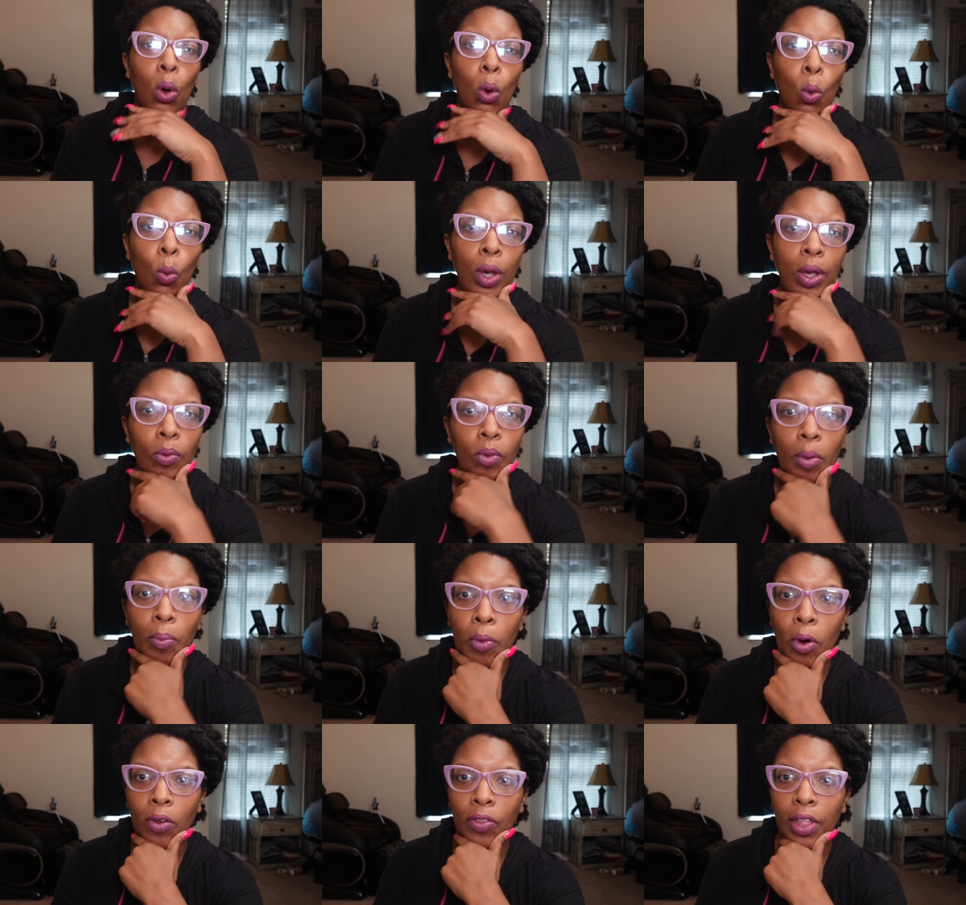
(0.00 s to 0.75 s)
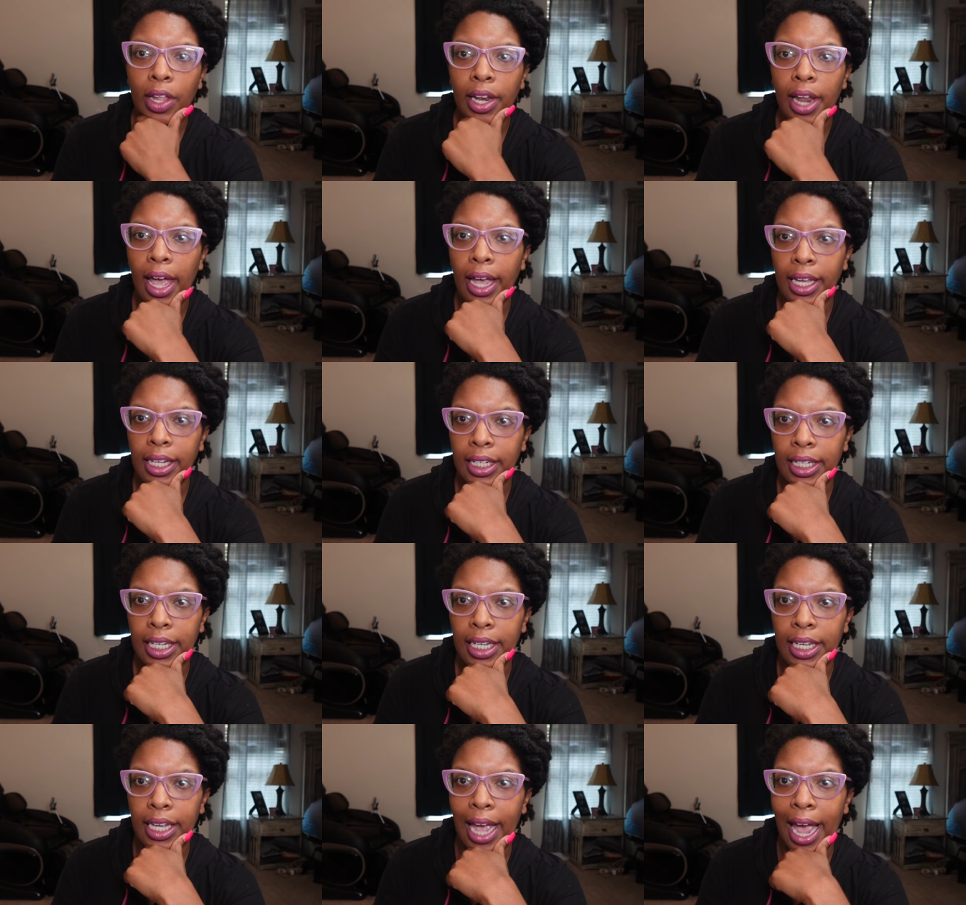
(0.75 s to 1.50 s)
we will more than
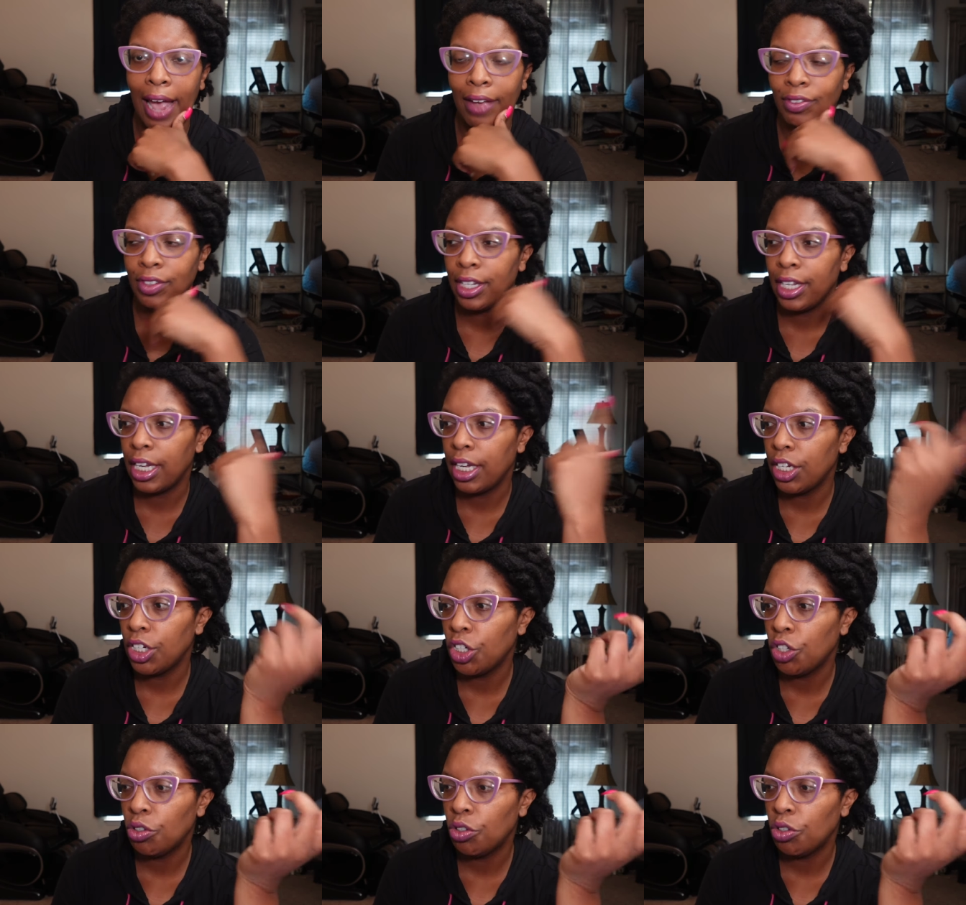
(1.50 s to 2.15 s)
likely have to get